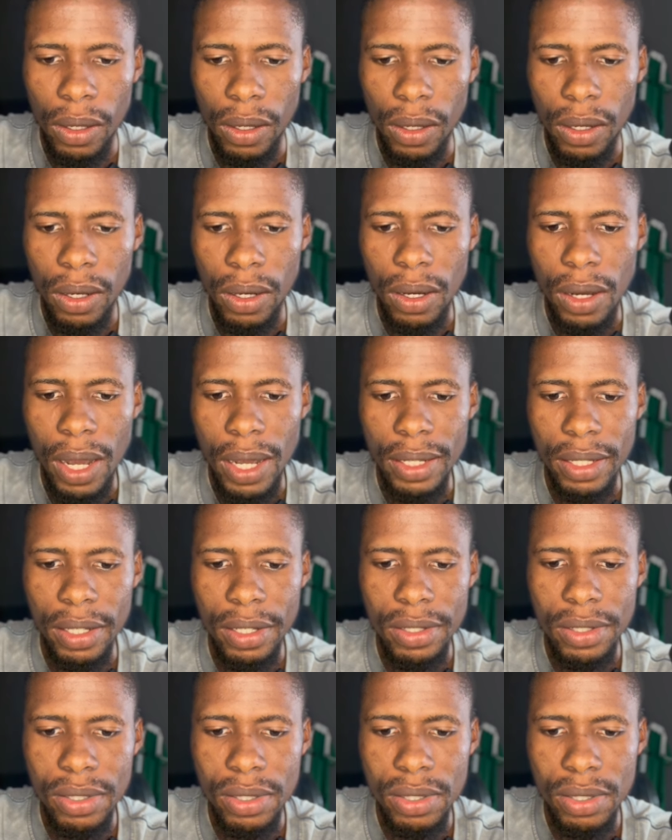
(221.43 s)

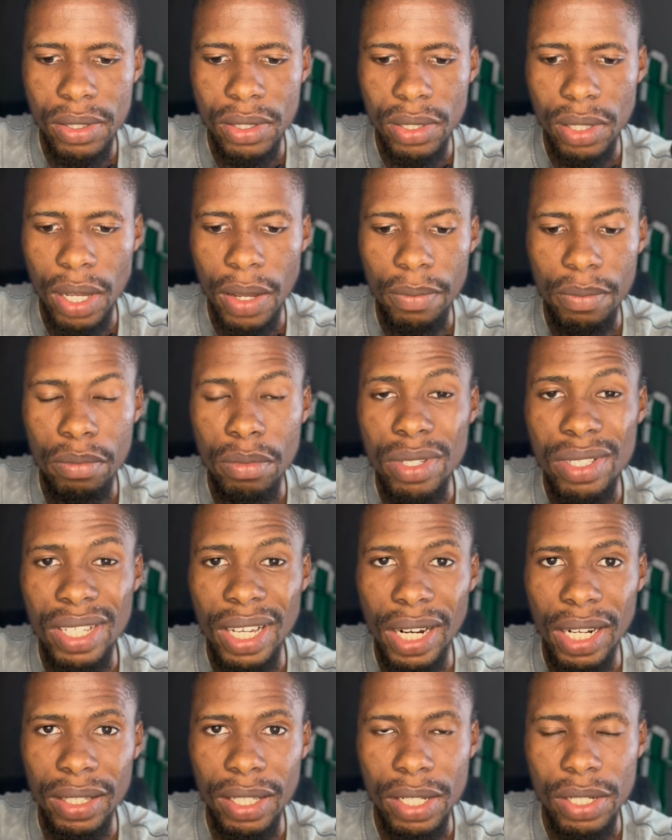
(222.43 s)
missed
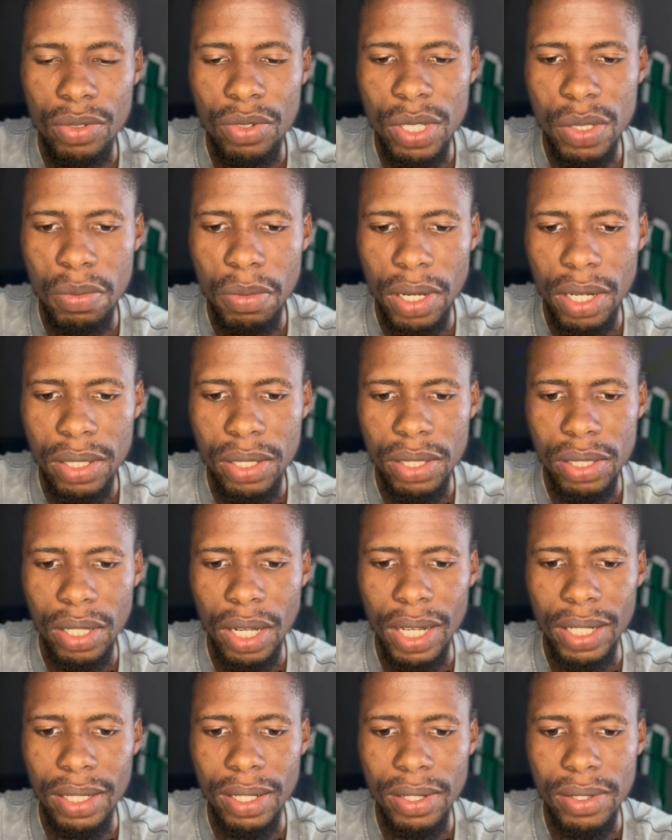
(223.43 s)
Galatasaray's match
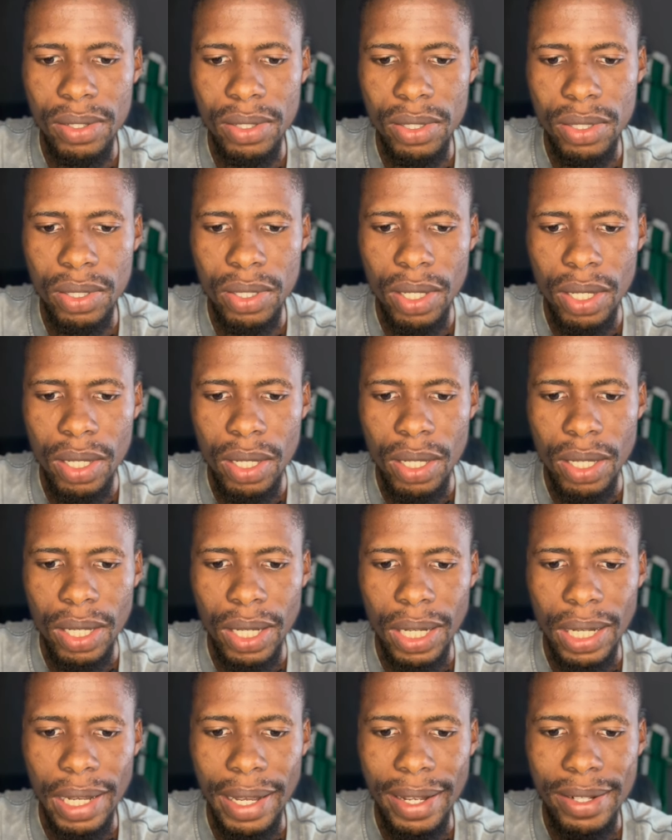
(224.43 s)
against
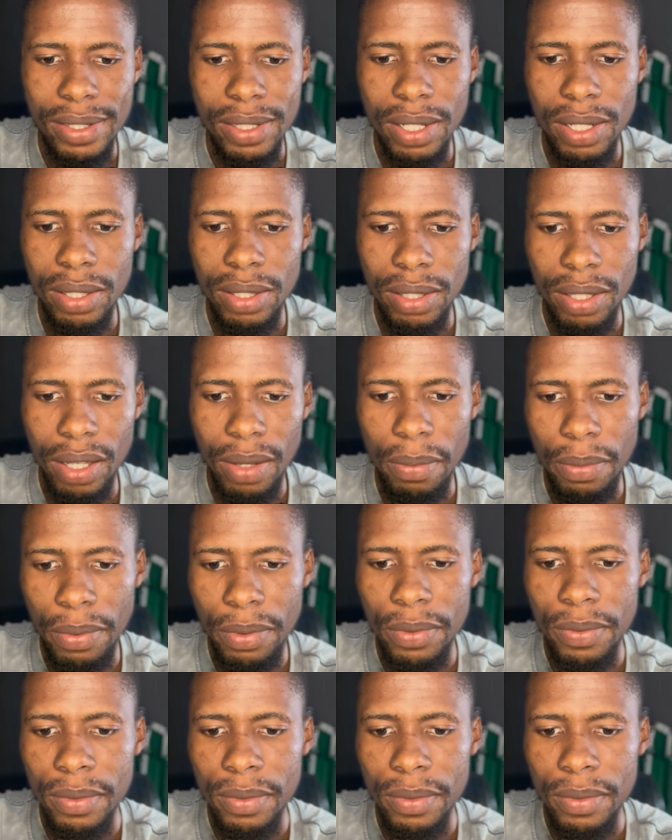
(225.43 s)
Gaziantep.